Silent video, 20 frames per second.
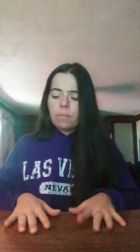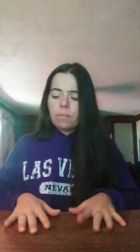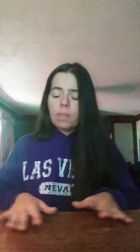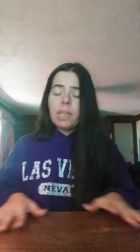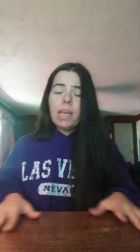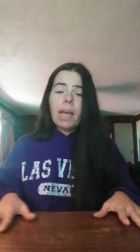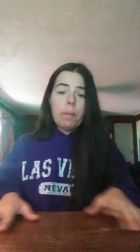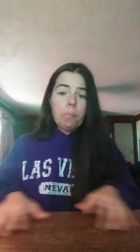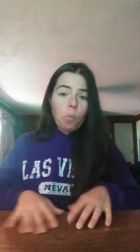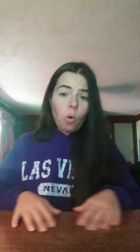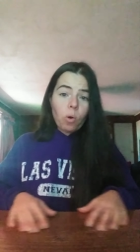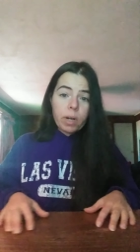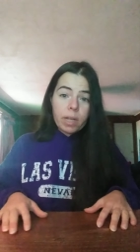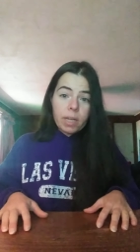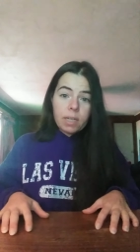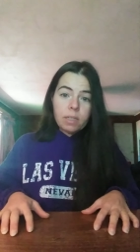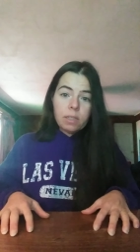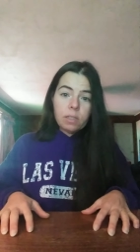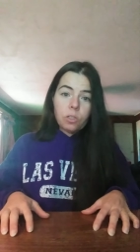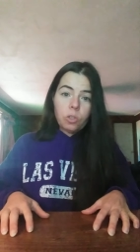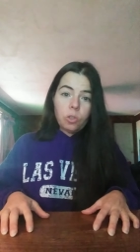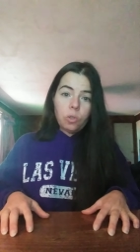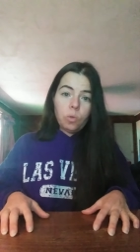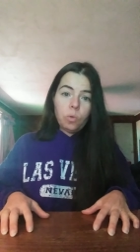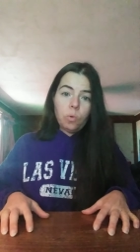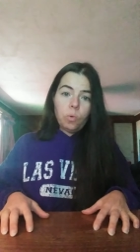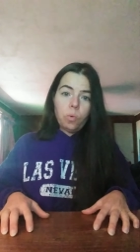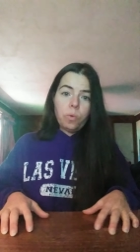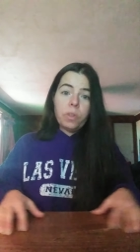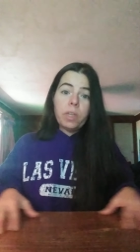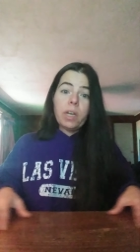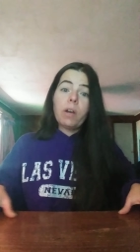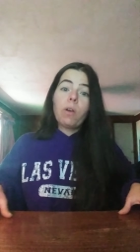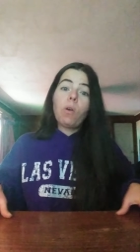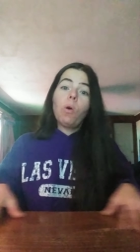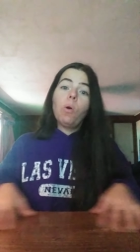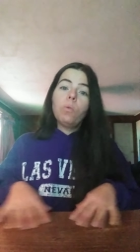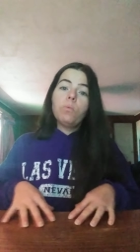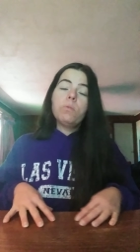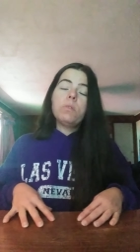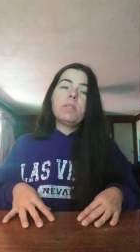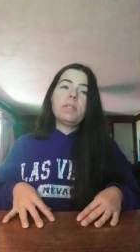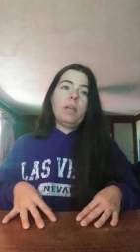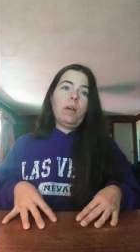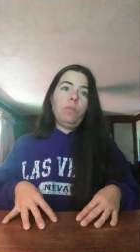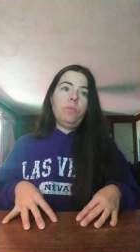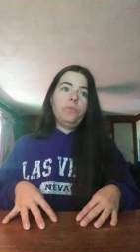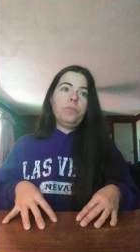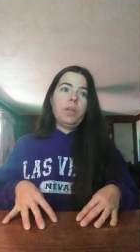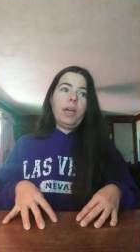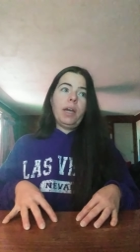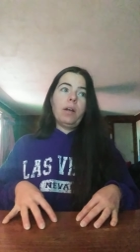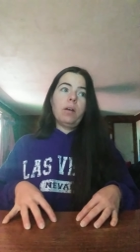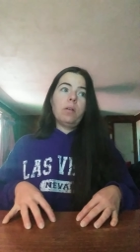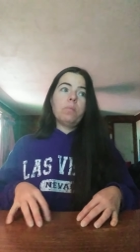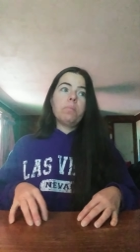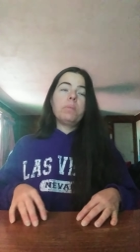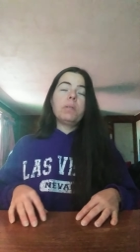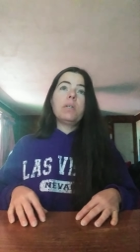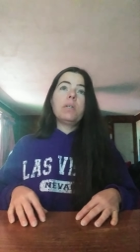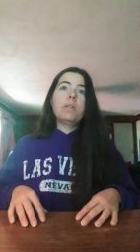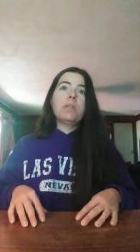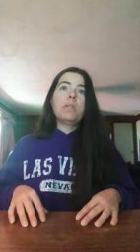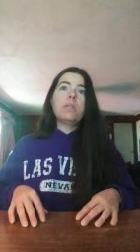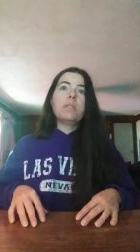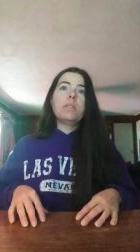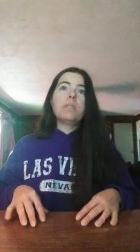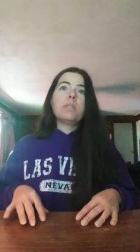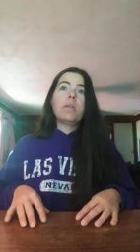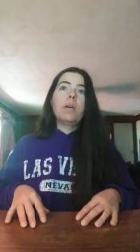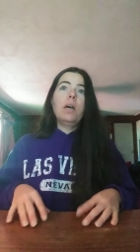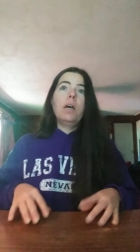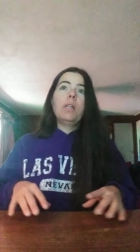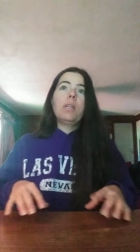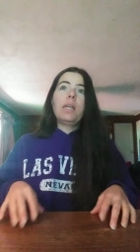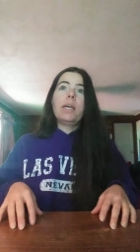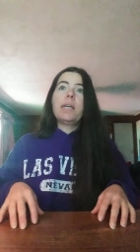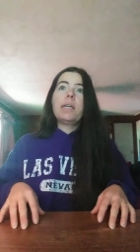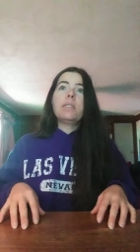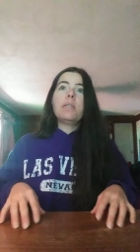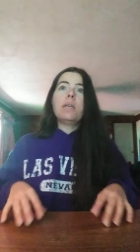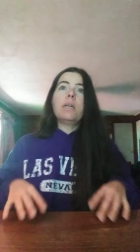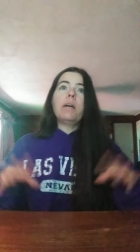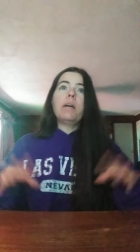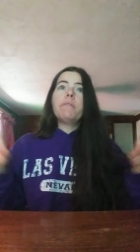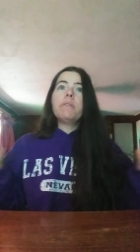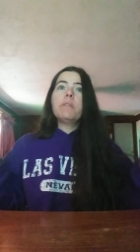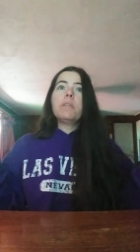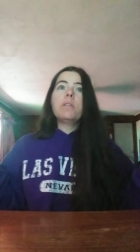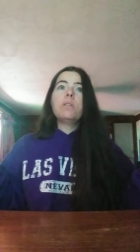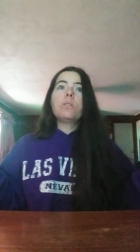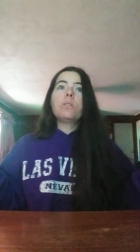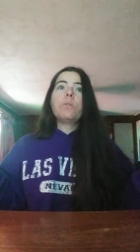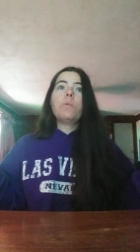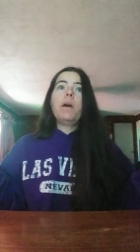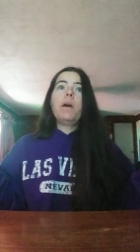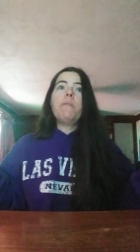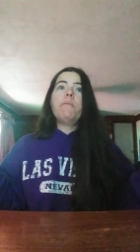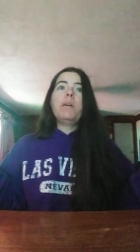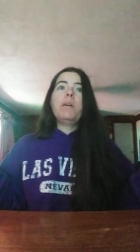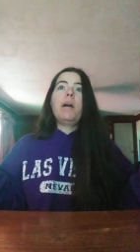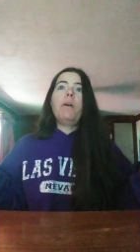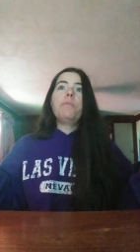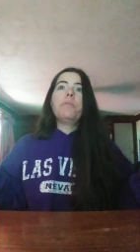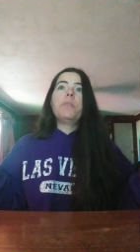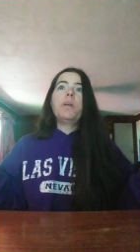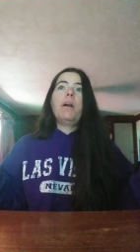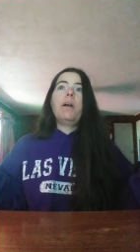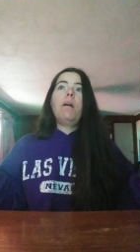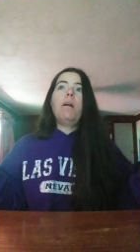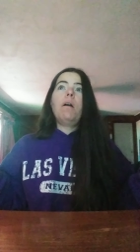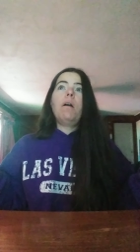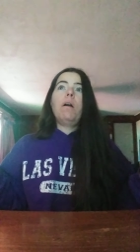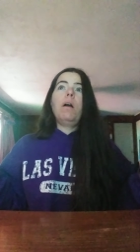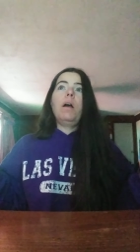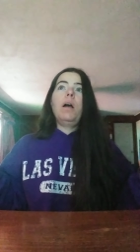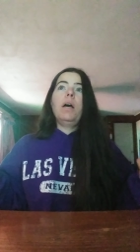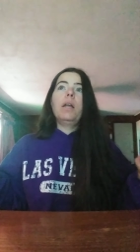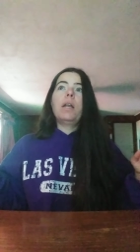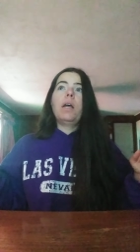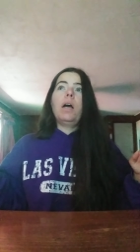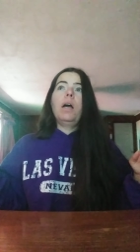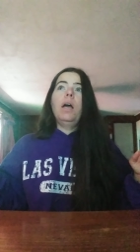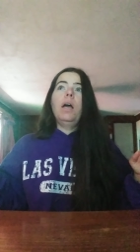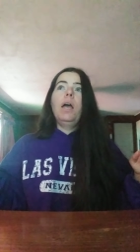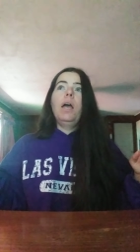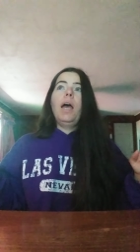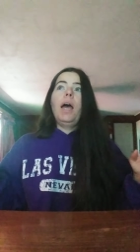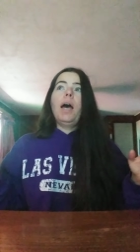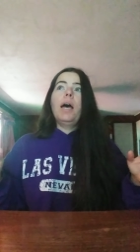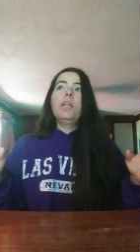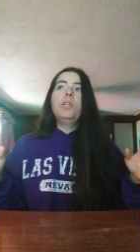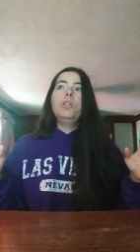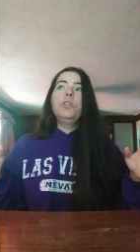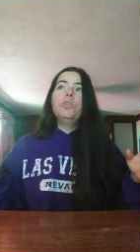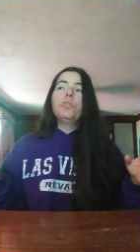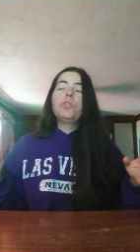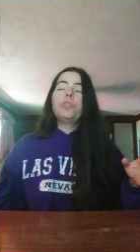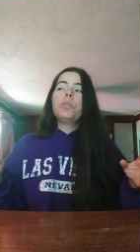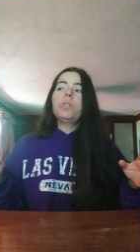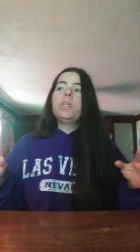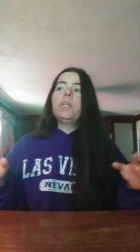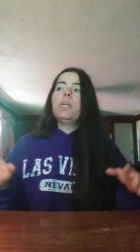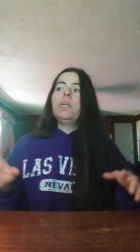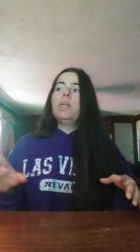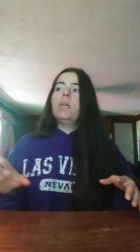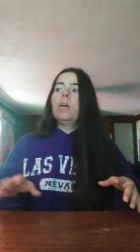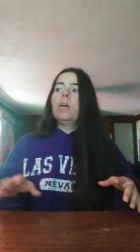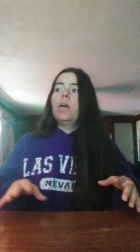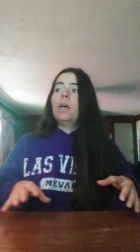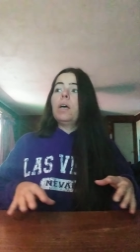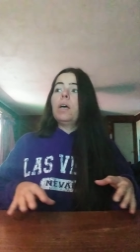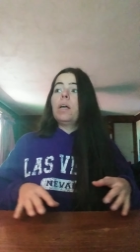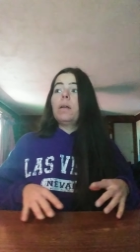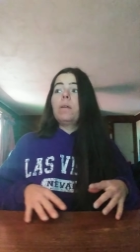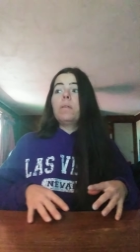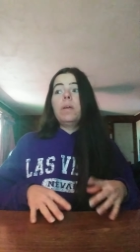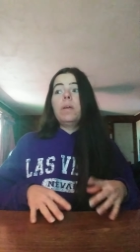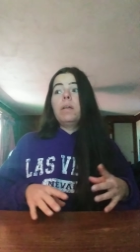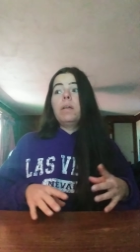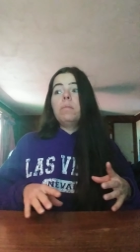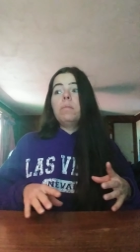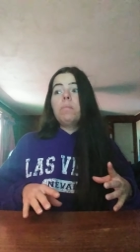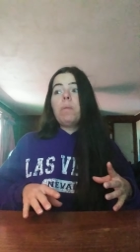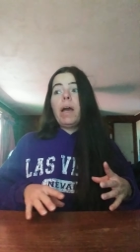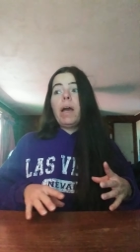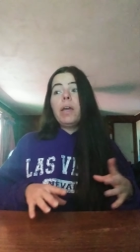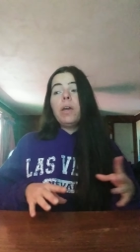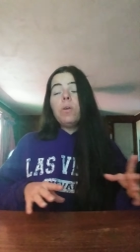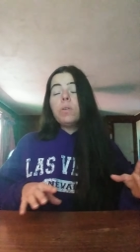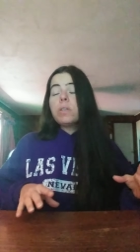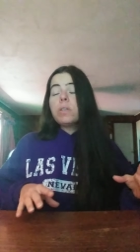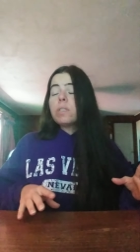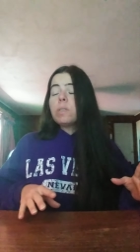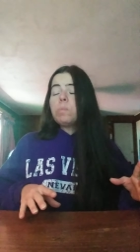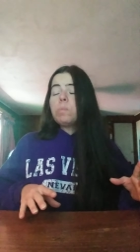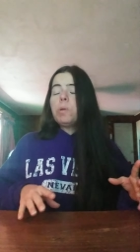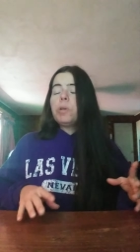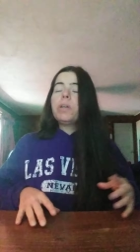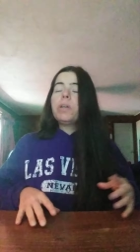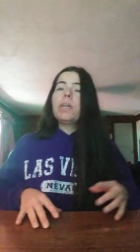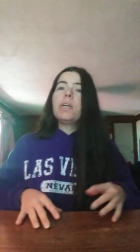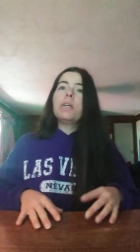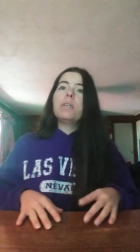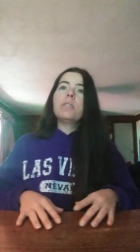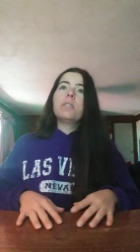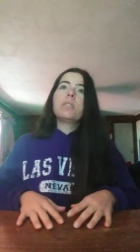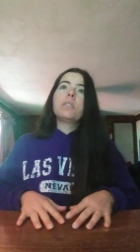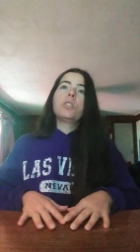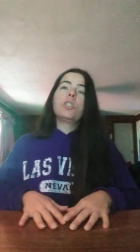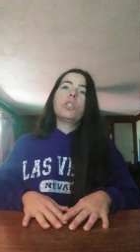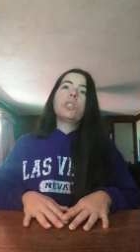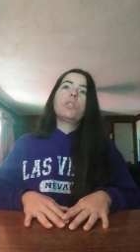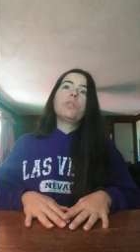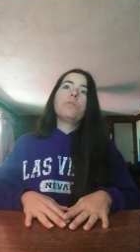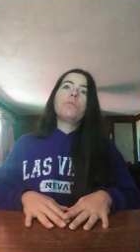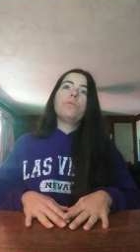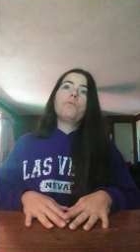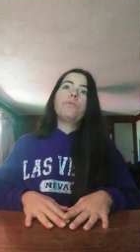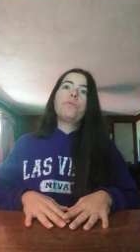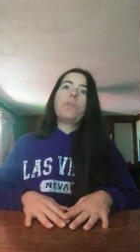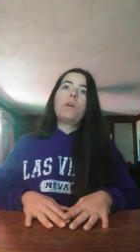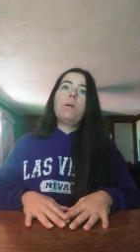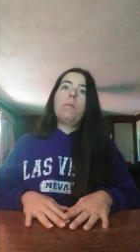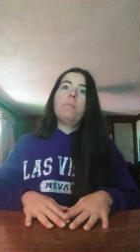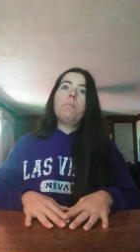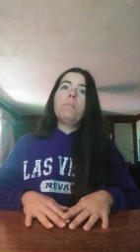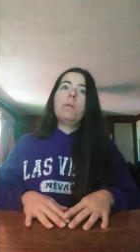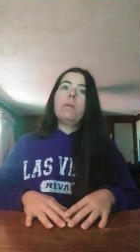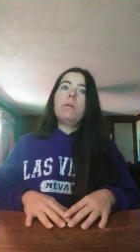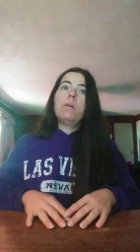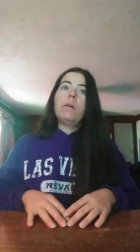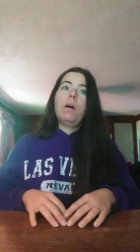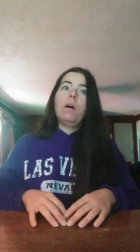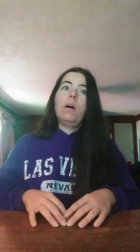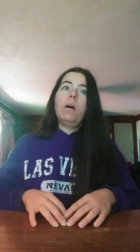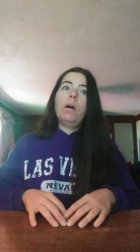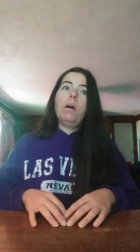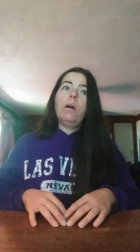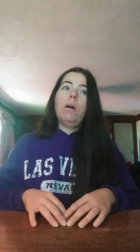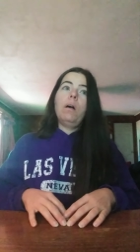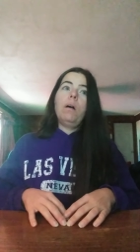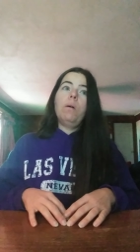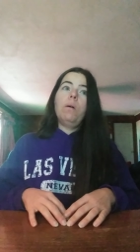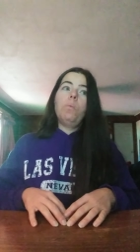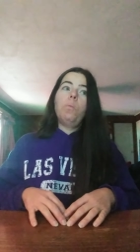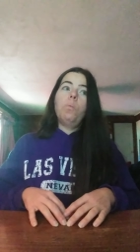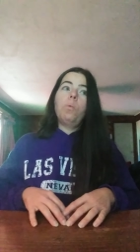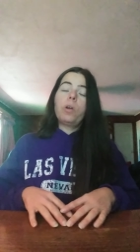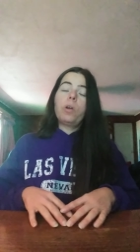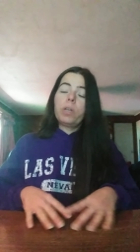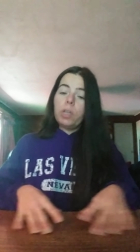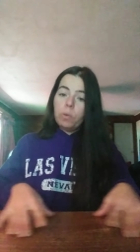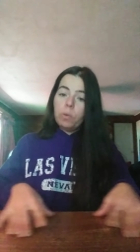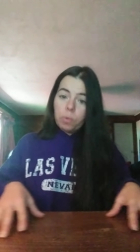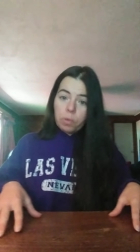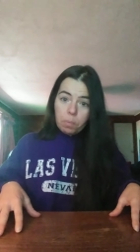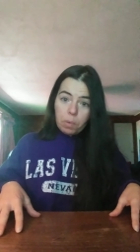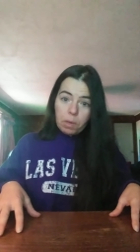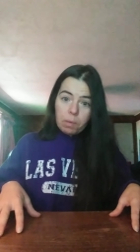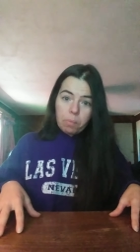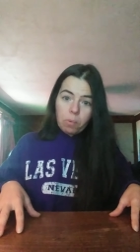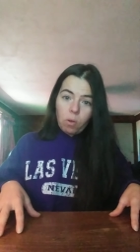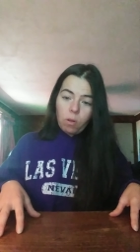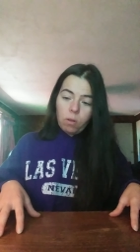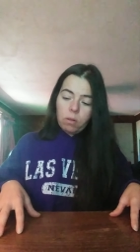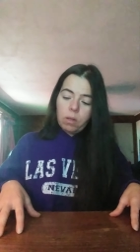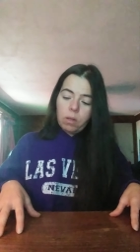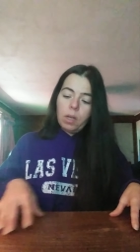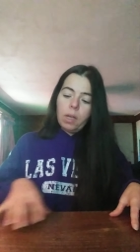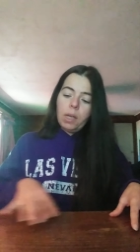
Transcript: get more into their own self-care. Because, like I said, everything's so heavy out there. And, and usually, in my own experience, just from uh, working with people